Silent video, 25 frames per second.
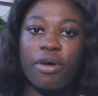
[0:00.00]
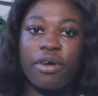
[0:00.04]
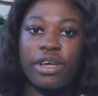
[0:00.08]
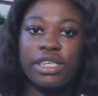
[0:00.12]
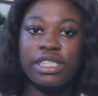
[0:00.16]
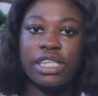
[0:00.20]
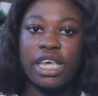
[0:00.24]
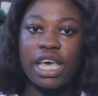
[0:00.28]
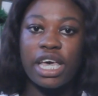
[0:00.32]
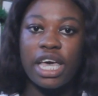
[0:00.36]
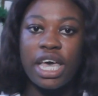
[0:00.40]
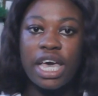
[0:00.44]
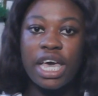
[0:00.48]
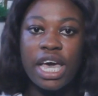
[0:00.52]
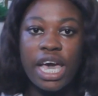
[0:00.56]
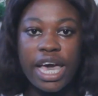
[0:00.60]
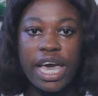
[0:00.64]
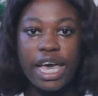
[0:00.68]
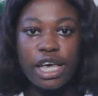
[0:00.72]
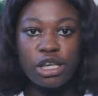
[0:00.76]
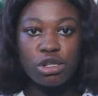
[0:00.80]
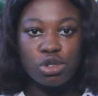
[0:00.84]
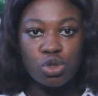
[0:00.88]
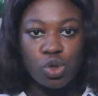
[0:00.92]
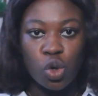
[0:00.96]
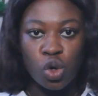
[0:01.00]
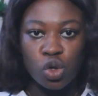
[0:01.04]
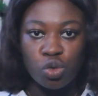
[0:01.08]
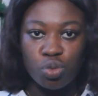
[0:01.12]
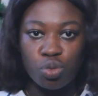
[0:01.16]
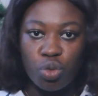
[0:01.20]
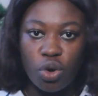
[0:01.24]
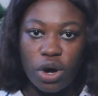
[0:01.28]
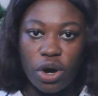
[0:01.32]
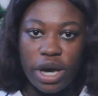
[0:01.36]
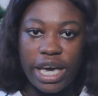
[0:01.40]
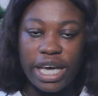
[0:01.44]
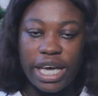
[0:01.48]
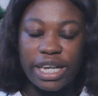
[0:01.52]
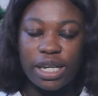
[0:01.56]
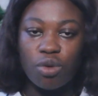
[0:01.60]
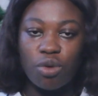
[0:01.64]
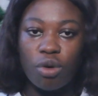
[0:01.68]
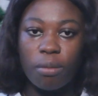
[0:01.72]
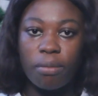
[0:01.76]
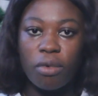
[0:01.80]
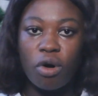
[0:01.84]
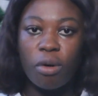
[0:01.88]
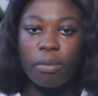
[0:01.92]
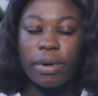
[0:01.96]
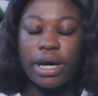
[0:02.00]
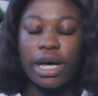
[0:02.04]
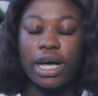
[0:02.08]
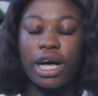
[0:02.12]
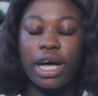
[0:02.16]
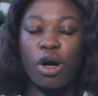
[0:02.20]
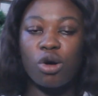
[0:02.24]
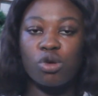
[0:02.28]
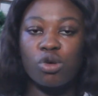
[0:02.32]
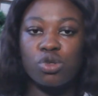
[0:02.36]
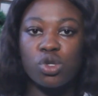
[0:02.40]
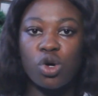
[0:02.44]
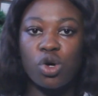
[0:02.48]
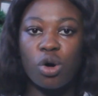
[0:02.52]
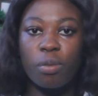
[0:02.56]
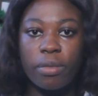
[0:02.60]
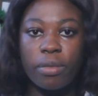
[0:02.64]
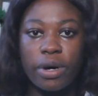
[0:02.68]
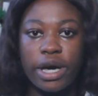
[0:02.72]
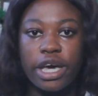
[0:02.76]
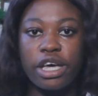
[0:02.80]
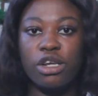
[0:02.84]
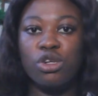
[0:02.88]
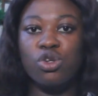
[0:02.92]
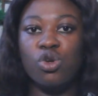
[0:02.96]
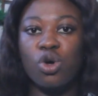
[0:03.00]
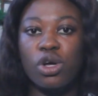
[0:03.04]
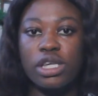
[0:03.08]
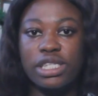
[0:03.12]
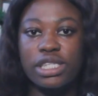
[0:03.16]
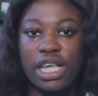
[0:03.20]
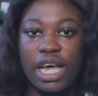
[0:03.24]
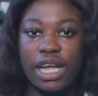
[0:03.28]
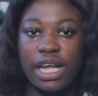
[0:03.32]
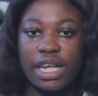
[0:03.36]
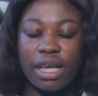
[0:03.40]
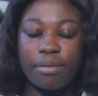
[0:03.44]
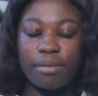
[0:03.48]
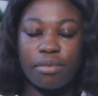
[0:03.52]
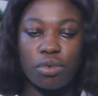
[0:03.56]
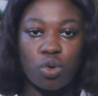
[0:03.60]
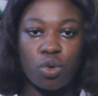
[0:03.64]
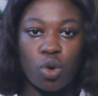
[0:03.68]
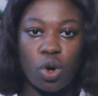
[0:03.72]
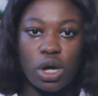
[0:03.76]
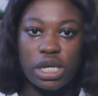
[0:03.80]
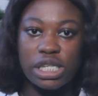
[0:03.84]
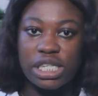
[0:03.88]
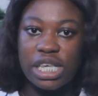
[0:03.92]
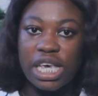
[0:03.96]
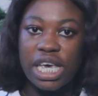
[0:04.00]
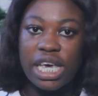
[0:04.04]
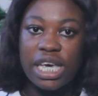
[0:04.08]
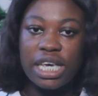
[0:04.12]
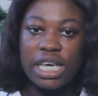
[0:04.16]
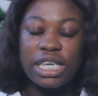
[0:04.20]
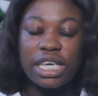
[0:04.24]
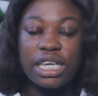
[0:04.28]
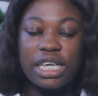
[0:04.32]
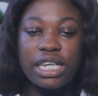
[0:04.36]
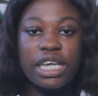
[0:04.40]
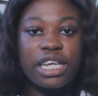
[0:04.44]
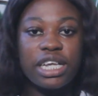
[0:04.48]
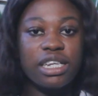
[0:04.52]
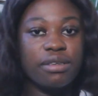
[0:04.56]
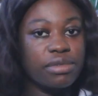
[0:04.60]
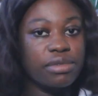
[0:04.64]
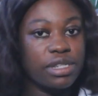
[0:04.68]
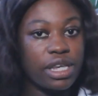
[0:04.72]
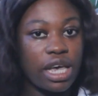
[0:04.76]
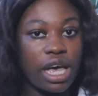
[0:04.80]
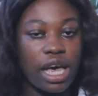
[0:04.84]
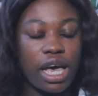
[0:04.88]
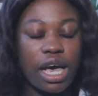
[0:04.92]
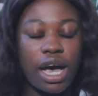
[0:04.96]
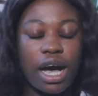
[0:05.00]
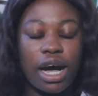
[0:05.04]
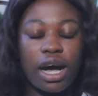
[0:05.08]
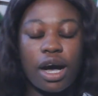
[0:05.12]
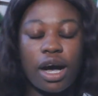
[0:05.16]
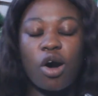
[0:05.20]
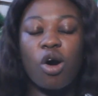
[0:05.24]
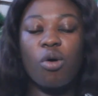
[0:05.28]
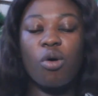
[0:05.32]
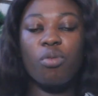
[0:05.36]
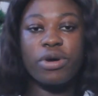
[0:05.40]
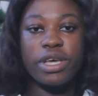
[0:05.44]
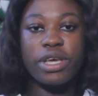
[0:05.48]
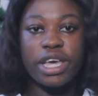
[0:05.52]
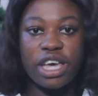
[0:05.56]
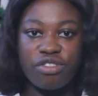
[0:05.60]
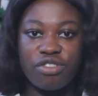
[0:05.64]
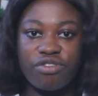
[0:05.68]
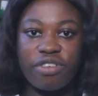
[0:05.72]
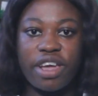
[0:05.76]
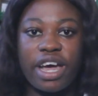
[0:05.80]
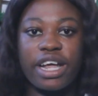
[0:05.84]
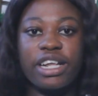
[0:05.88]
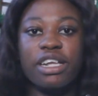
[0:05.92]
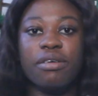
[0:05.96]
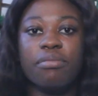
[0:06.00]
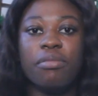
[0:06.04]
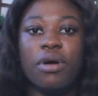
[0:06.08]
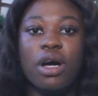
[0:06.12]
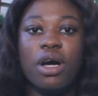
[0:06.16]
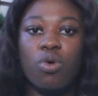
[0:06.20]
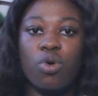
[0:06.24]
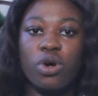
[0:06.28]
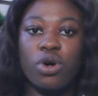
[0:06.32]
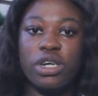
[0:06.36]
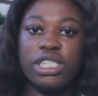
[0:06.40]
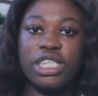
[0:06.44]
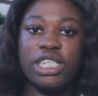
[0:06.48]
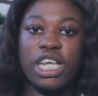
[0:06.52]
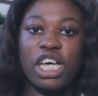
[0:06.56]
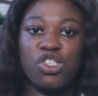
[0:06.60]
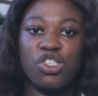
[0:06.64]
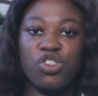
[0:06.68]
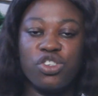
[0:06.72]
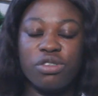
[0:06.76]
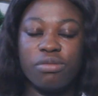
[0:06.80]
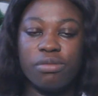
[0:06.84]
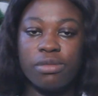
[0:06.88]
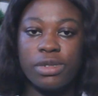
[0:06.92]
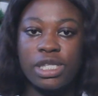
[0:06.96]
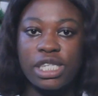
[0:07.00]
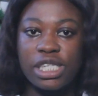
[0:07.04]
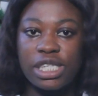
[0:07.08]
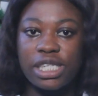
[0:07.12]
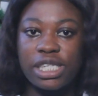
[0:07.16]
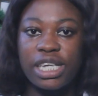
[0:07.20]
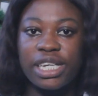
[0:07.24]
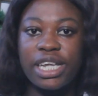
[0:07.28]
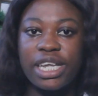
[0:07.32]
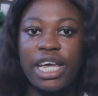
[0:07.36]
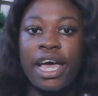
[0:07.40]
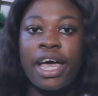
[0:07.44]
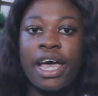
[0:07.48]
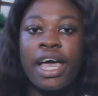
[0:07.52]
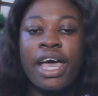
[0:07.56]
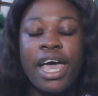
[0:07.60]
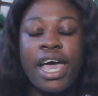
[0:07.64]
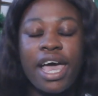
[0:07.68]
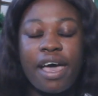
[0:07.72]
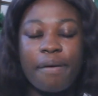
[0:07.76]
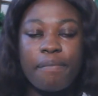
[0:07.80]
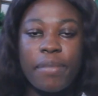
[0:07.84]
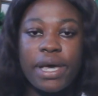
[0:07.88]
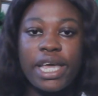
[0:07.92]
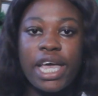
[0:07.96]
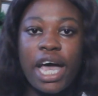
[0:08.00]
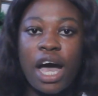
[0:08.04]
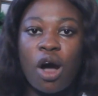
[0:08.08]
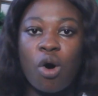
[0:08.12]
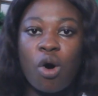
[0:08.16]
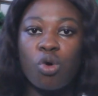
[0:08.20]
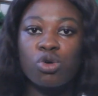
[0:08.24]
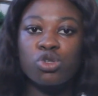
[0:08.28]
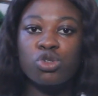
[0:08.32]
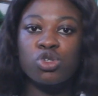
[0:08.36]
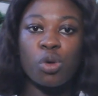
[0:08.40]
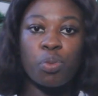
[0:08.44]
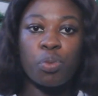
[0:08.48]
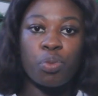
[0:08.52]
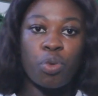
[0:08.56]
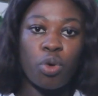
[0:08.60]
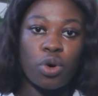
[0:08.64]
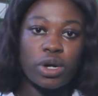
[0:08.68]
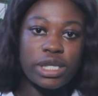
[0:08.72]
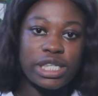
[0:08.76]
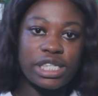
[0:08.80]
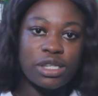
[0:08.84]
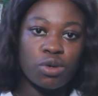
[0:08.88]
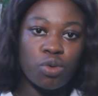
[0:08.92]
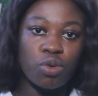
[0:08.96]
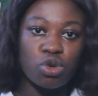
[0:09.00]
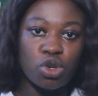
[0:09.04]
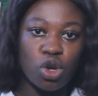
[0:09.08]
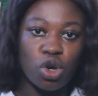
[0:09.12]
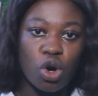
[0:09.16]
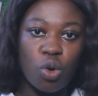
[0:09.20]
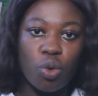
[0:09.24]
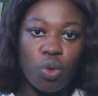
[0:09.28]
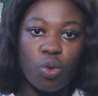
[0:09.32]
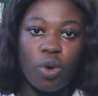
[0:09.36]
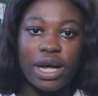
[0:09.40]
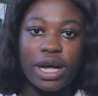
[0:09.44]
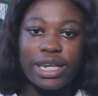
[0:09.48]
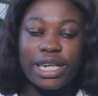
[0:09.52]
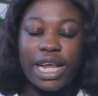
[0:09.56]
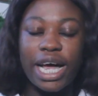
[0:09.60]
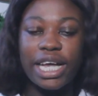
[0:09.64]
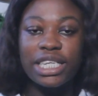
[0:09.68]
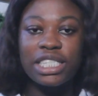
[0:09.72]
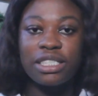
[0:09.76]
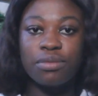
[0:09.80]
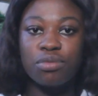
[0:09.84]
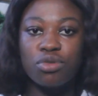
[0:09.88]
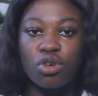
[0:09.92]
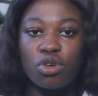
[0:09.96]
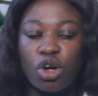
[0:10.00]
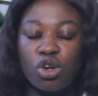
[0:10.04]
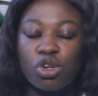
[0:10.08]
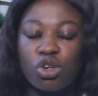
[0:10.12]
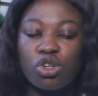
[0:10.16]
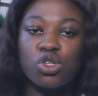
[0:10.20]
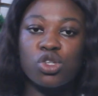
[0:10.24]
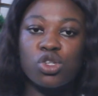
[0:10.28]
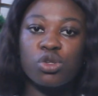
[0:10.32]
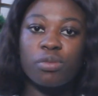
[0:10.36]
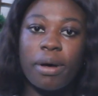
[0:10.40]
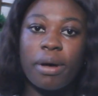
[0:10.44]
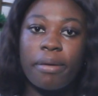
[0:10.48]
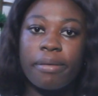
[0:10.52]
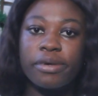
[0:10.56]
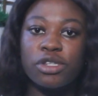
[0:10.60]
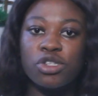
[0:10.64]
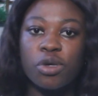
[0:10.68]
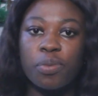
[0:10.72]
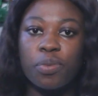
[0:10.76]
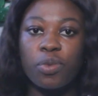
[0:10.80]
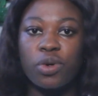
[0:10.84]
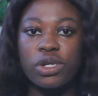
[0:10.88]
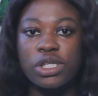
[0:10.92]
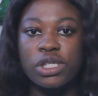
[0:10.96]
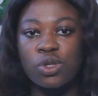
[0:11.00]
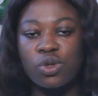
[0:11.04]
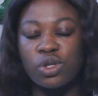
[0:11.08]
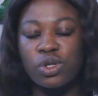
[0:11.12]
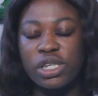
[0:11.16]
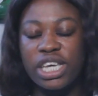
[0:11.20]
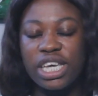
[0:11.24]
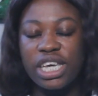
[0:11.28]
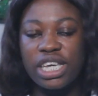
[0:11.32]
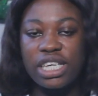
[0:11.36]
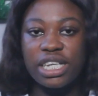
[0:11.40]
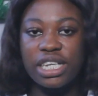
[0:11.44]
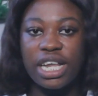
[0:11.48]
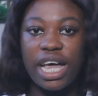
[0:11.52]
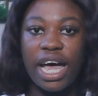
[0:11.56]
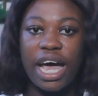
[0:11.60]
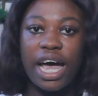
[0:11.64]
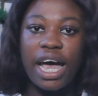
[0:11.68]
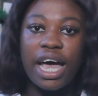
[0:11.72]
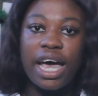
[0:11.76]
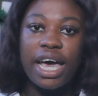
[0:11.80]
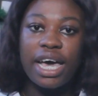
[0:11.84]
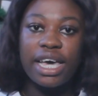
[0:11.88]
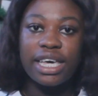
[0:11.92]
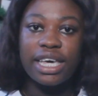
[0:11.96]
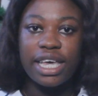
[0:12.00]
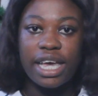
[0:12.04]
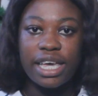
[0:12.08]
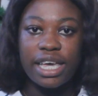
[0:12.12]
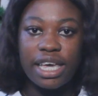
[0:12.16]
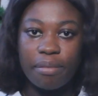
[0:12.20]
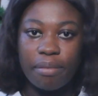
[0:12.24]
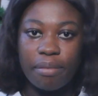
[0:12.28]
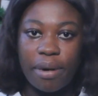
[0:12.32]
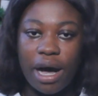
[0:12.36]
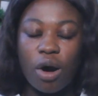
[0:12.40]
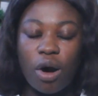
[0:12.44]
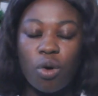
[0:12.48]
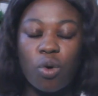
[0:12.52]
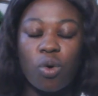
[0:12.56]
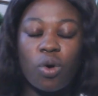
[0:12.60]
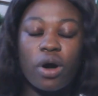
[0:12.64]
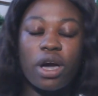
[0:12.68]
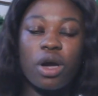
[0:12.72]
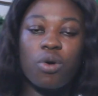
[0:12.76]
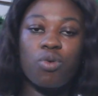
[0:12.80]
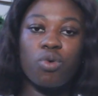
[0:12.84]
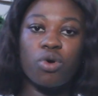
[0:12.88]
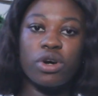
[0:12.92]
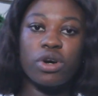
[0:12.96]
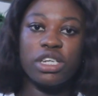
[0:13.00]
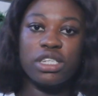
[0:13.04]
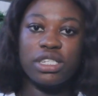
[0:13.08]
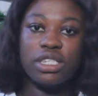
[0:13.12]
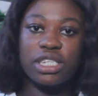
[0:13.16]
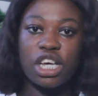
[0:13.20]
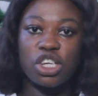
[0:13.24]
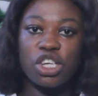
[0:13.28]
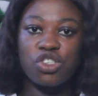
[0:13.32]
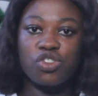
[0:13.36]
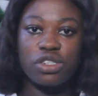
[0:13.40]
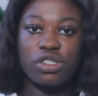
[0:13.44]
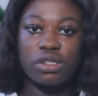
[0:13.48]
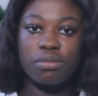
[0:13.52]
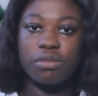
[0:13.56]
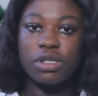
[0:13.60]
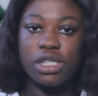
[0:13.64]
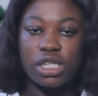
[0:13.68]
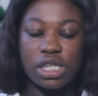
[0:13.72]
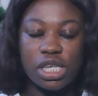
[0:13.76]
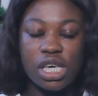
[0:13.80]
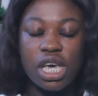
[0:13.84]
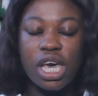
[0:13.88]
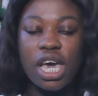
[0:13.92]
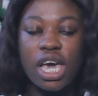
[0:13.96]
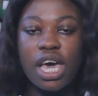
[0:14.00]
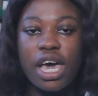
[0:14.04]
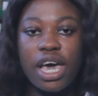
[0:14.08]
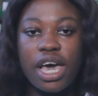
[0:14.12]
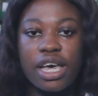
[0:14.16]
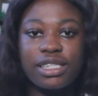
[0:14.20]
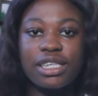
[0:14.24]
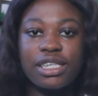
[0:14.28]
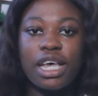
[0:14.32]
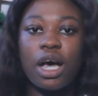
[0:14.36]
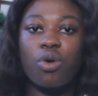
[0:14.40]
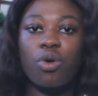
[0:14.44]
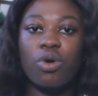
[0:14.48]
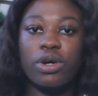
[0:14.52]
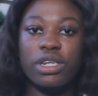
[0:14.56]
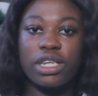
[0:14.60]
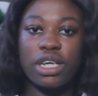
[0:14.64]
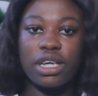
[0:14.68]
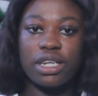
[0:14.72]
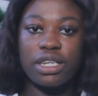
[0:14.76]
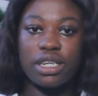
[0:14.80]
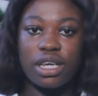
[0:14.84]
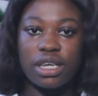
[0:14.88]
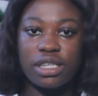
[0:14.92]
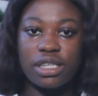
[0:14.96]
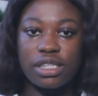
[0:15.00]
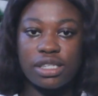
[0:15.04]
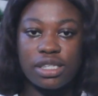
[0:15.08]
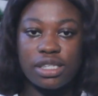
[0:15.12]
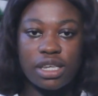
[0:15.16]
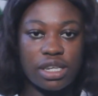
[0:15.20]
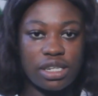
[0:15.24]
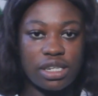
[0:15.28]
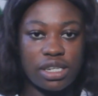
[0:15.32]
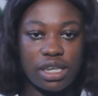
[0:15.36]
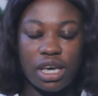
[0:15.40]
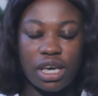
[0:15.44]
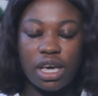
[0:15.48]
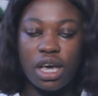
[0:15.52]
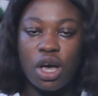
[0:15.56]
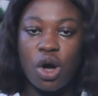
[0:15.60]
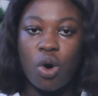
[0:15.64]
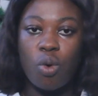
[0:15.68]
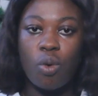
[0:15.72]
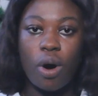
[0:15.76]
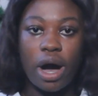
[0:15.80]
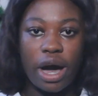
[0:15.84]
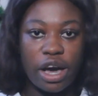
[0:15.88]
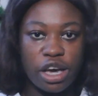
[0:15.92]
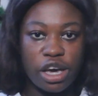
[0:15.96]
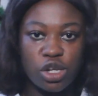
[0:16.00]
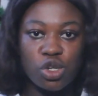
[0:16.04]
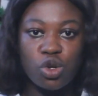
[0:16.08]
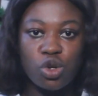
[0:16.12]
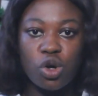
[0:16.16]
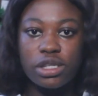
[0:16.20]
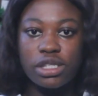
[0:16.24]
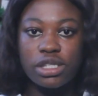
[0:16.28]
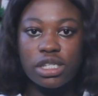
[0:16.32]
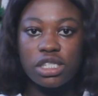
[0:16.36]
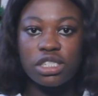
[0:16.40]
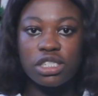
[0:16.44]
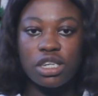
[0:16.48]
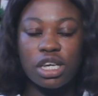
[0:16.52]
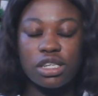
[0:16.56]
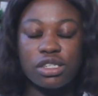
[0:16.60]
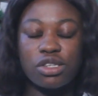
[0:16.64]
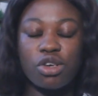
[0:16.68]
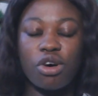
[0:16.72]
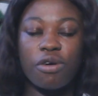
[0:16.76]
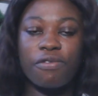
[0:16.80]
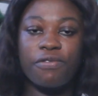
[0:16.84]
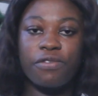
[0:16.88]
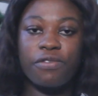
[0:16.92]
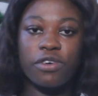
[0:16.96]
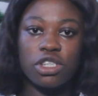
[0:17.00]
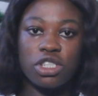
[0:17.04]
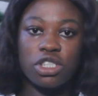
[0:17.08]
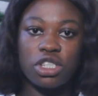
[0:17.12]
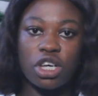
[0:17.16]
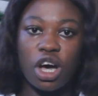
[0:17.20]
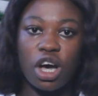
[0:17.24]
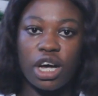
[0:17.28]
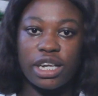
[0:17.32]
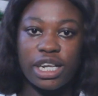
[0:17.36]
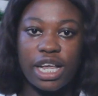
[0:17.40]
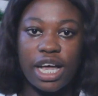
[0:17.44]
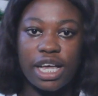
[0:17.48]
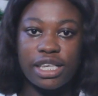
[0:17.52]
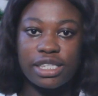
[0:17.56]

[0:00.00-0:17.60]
I say, a stone boy and our mom counts on by endorse the because you name him say, Uncle Muy and Mianem, our industry, Tisania, a bear who support so young Quadachi, be on also by support to Nina, Yaya Bako, our industry, and Sako, dear, dear, say, dear, wa endorse the Shazzy official.